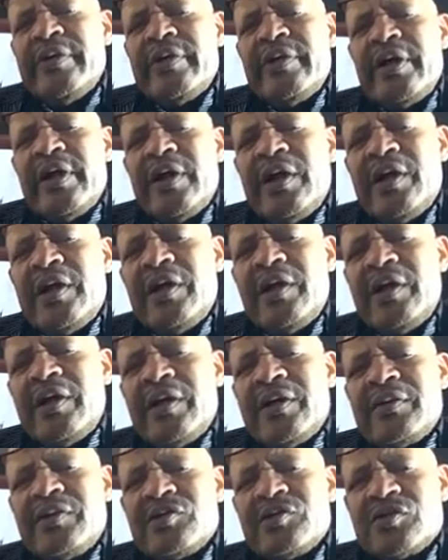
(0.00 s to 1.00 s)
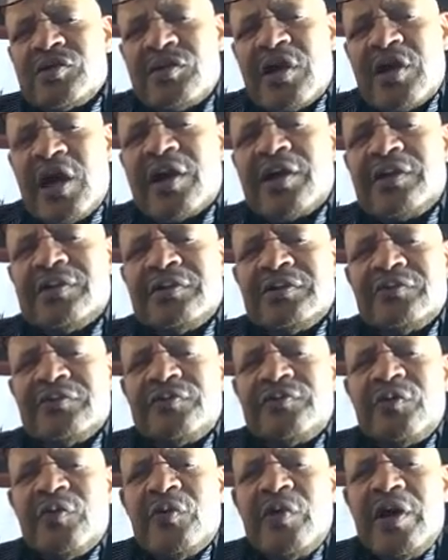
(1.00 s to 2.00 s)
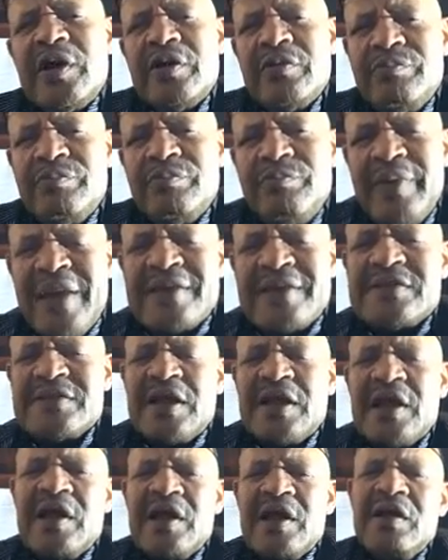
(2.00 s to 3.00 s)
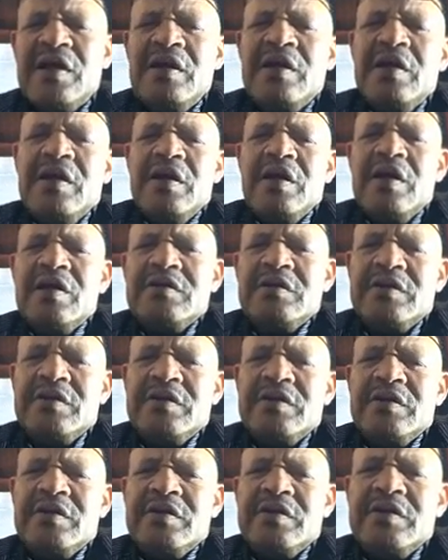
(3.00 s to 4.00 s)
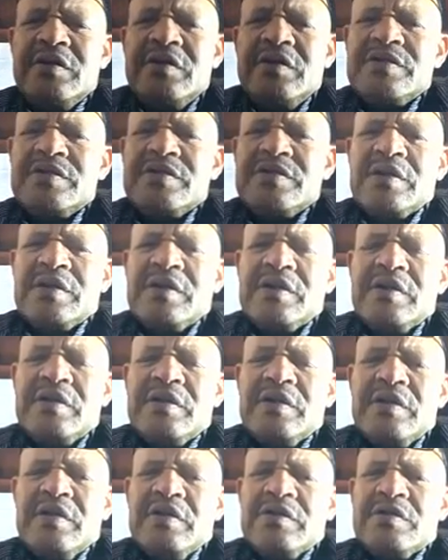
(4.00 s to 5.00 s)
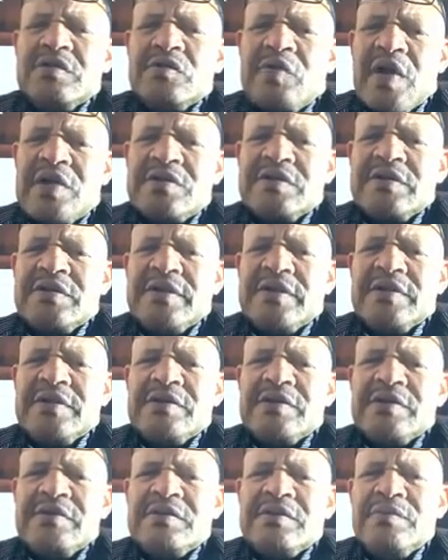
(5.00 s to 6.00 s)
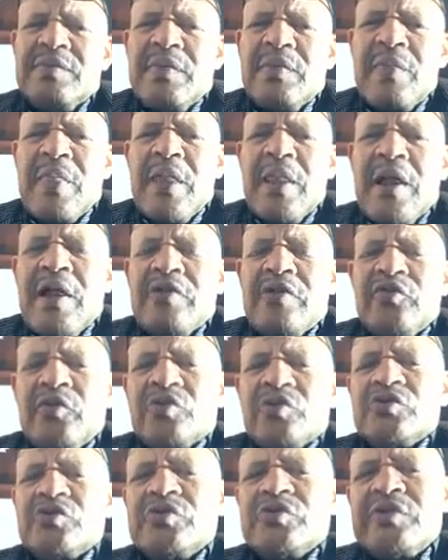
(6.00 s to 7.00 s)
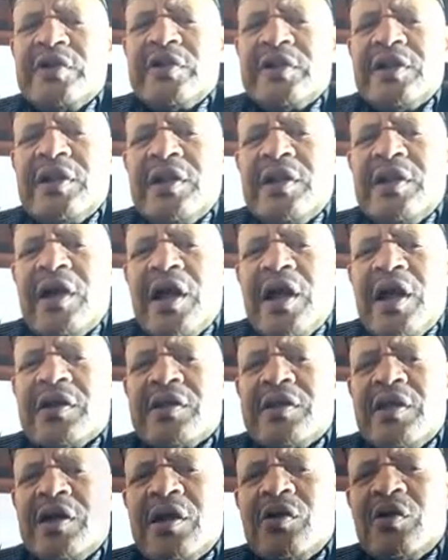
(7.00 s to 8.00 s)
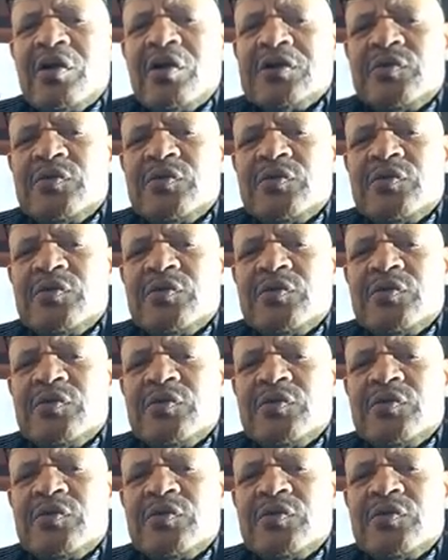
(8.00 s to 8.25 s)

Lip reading: the struggle for a better and democratic Swaziland. Unfortunately, I cannot